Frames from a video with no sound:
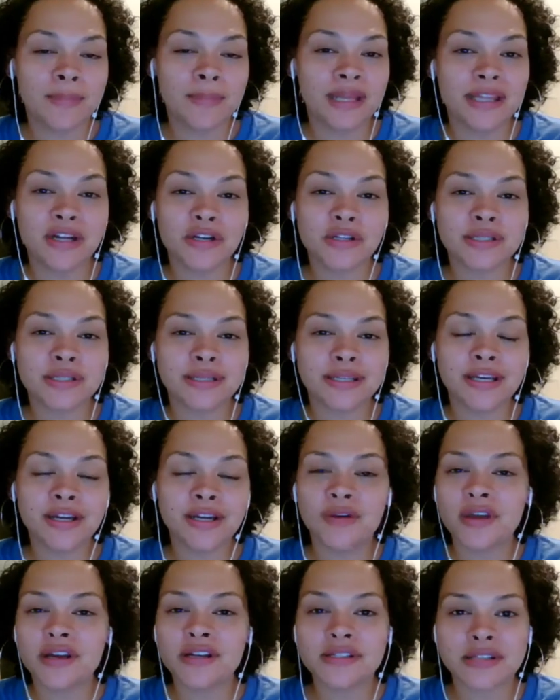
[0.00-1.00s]
I mean, there's,
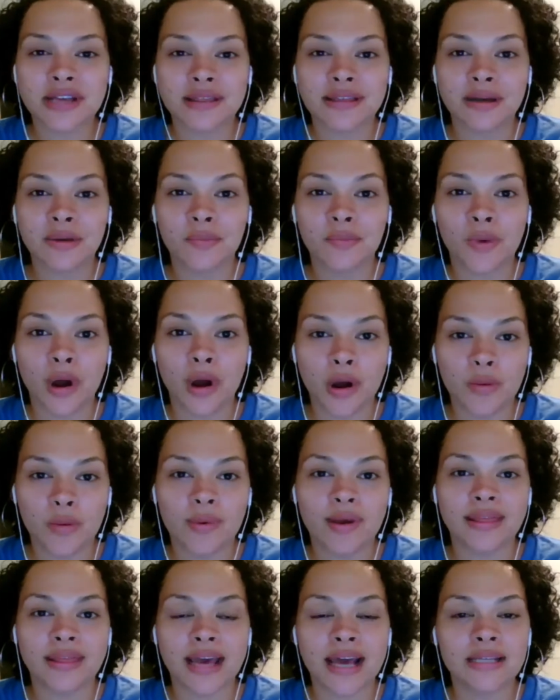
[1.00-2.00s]
you know, there's nothing wrong
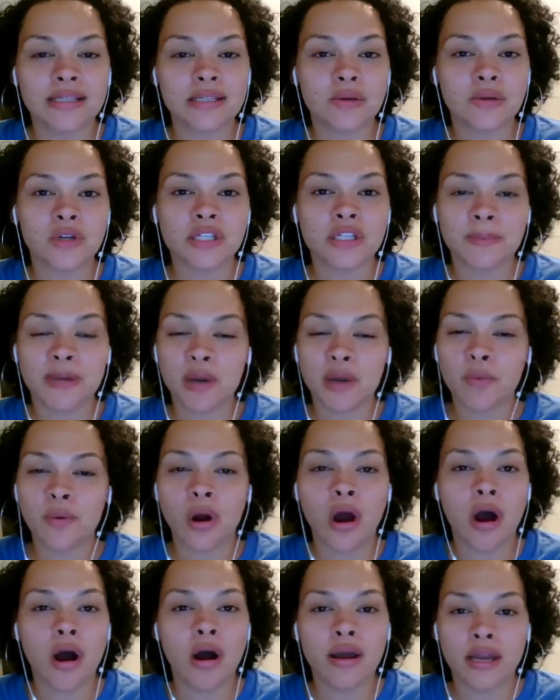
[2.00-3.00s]
with that, so to speak.
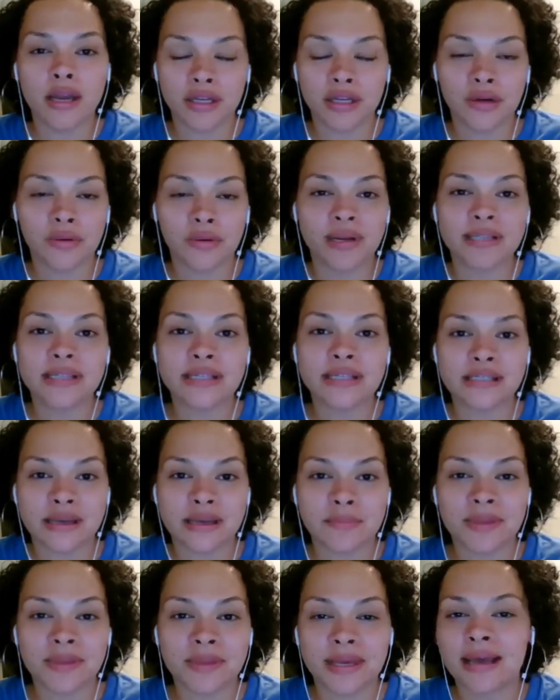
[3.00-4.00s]
We're all ignorant to
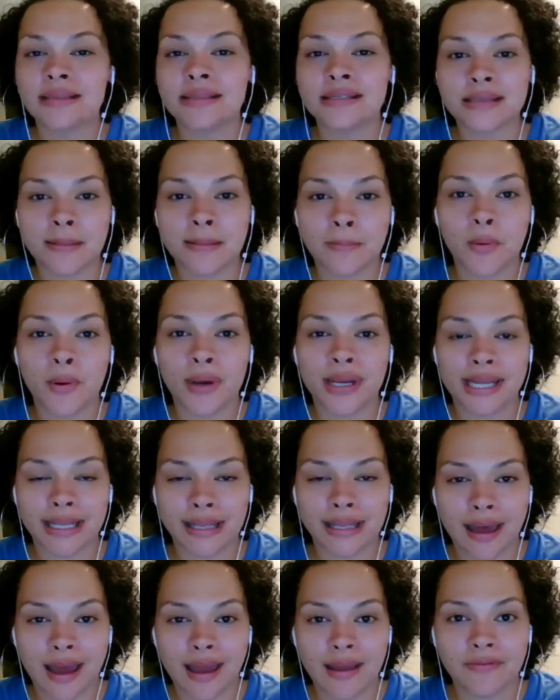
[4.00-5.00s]
something at some point
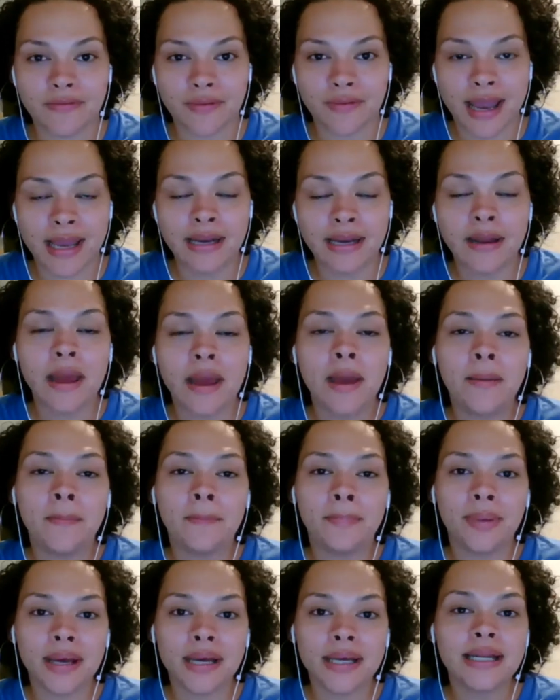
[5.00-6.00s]
in life, right?
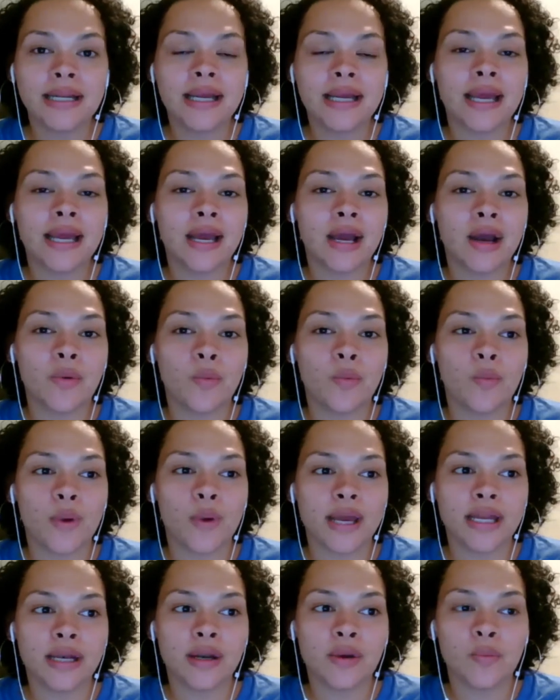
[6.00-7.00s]
But
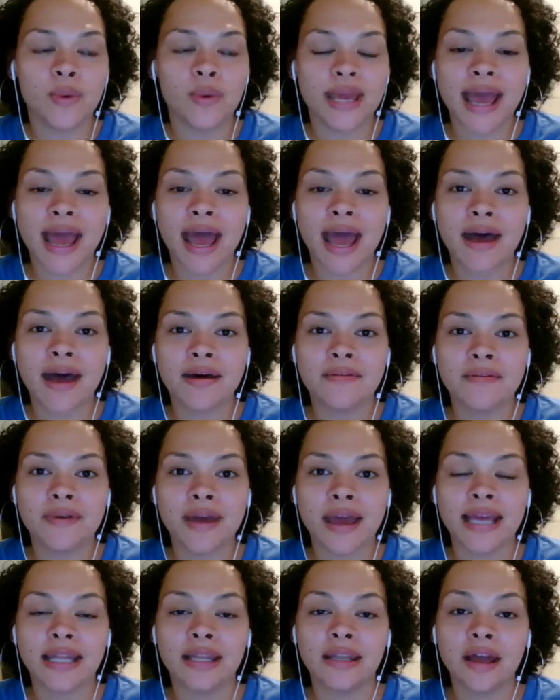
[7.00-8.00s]
when we have
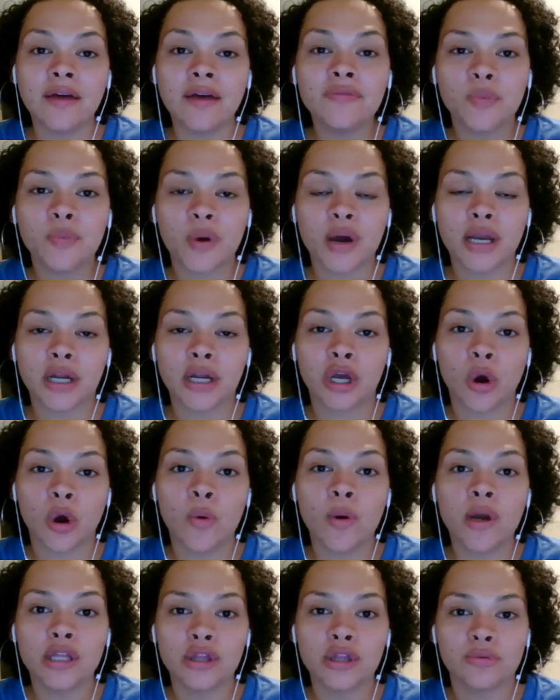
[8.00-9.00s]
a loved one
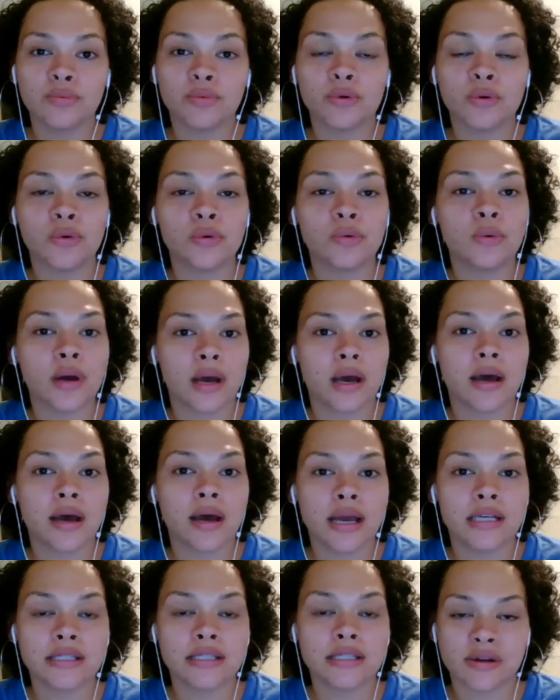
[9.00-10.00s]
going through
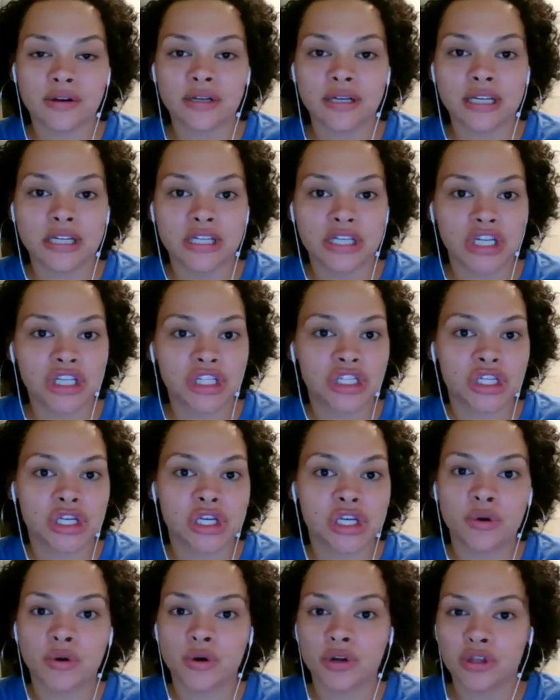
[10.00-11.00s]
a certain
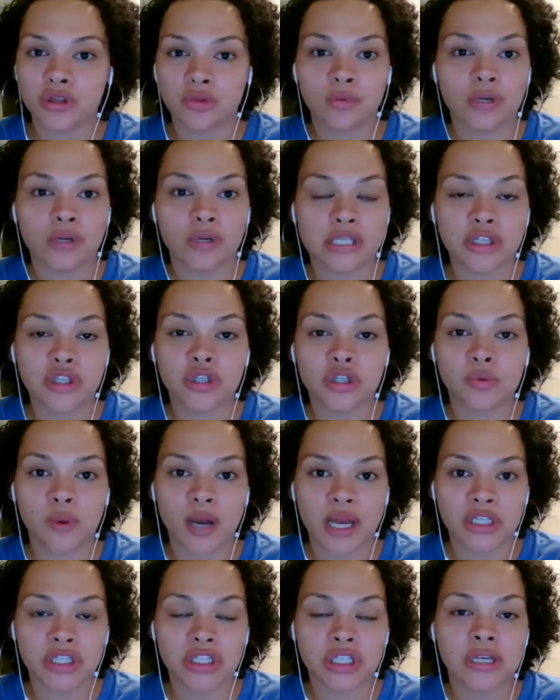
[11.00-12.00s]
condition or through a
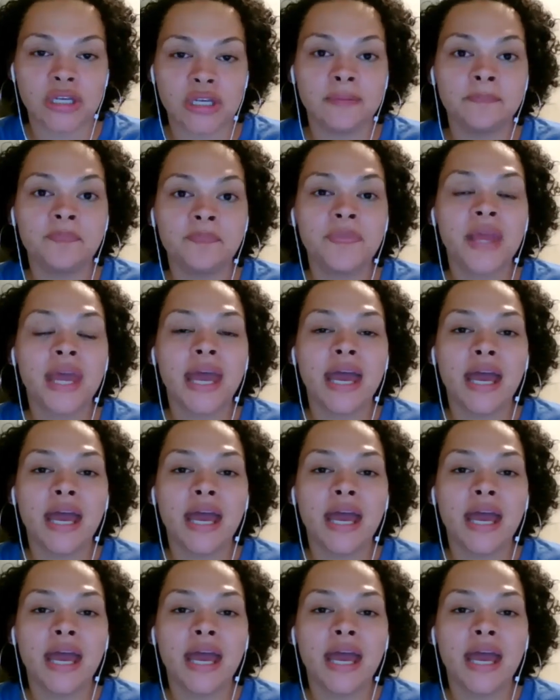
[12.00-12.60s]
situation,